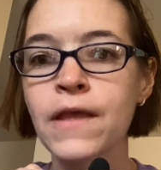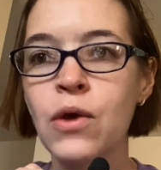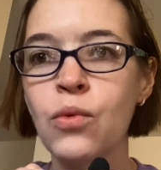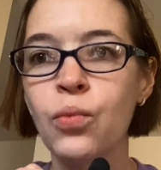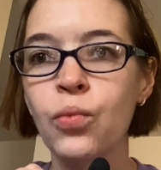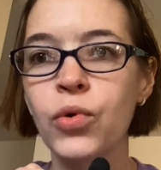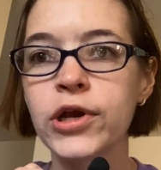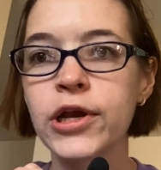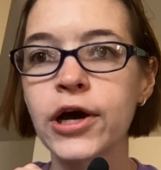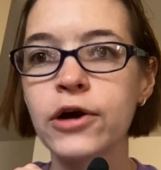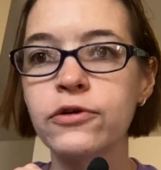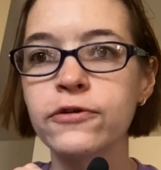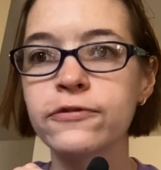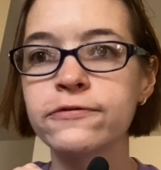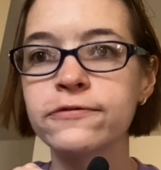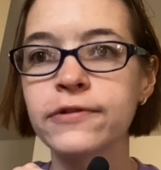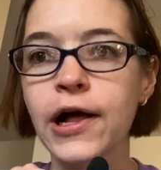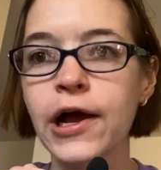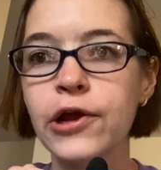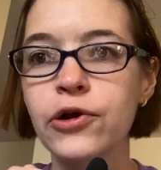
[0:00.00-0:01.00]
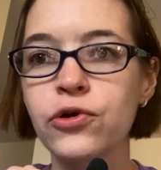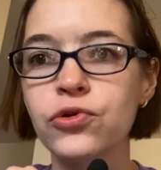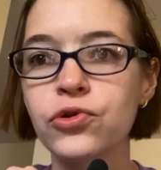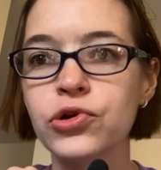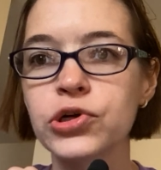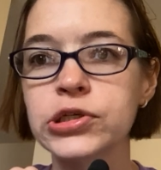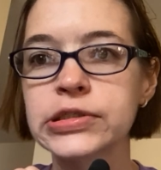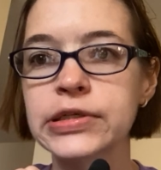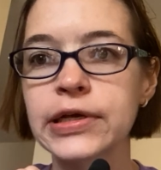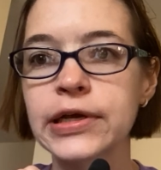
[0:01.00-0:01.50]
what our flyer
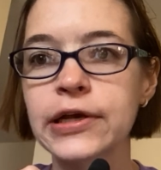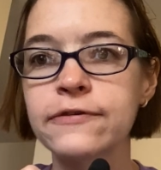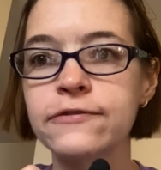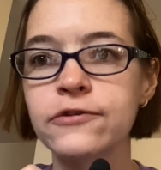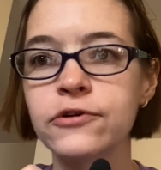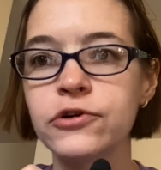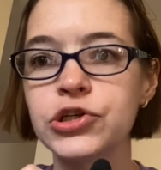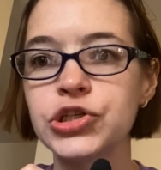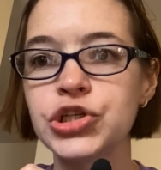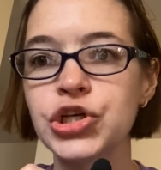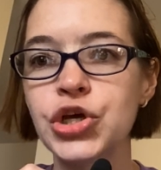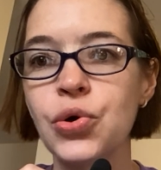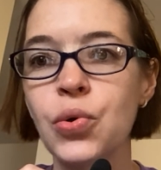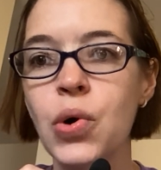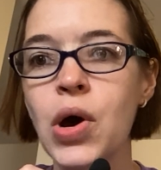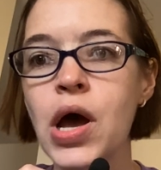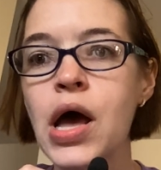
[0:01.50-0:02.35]
looks like for it too.